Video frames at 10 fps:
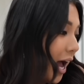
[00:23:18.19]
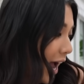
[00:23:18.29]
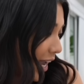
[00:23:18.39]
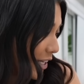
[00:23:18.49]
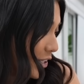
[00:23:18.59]

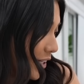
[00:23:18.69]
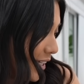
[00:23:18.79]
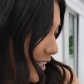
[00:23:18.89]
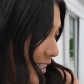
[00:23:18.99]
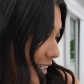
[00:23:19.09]
Hi,
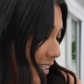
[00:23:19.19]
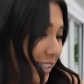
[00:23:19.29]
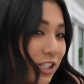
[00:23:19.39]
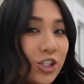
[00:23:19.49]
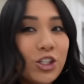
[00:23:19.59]
girlie.
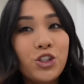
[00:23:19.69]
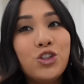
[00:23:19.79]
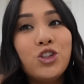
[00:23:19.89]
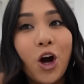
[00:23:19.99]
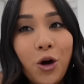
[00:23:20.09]
She's
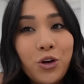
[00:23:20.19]
so